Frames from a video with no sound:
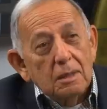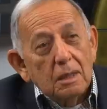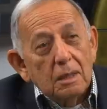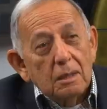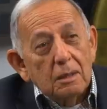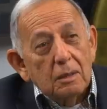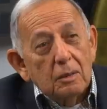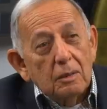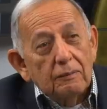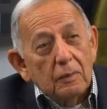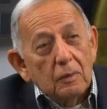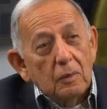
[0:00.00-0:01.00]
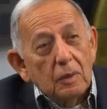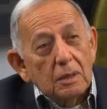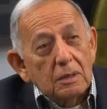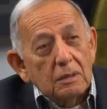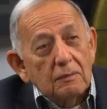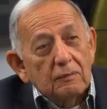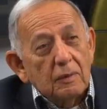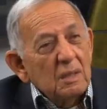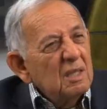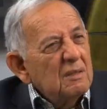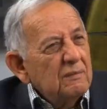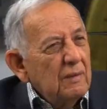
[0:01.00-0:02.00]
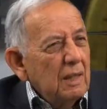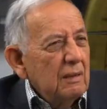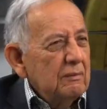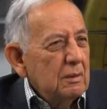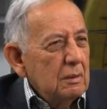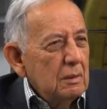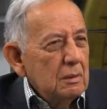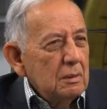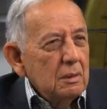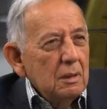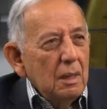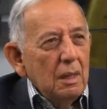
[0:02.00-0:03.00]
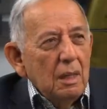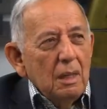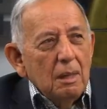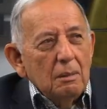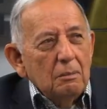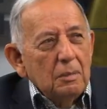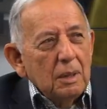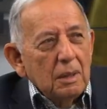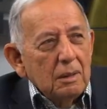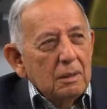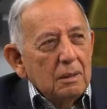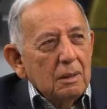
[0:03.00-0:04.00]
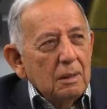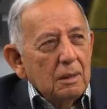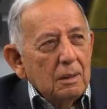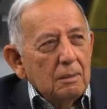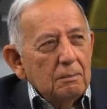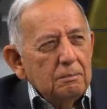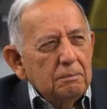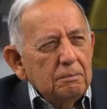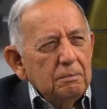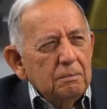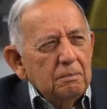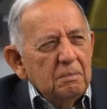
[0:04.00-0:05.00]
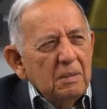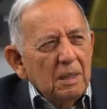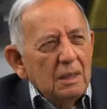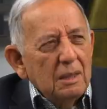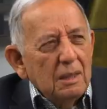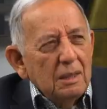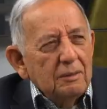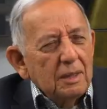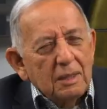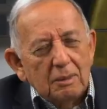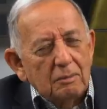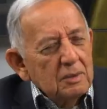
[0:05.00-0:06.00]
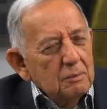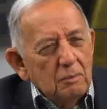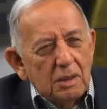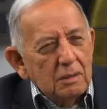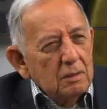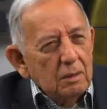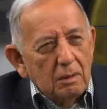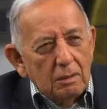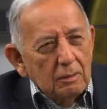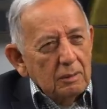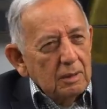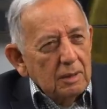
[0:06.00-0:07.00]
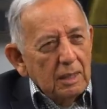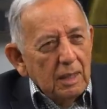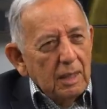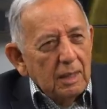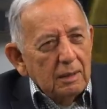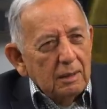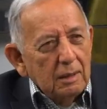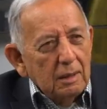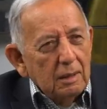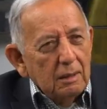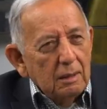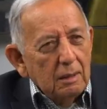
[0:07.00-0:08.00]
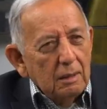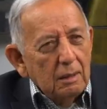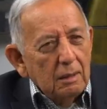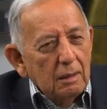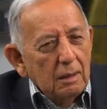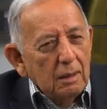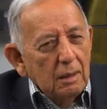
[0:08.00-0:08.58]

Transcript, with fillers: studying the UFO question for at least five years, but uh, I think it was much longer than that. And uh,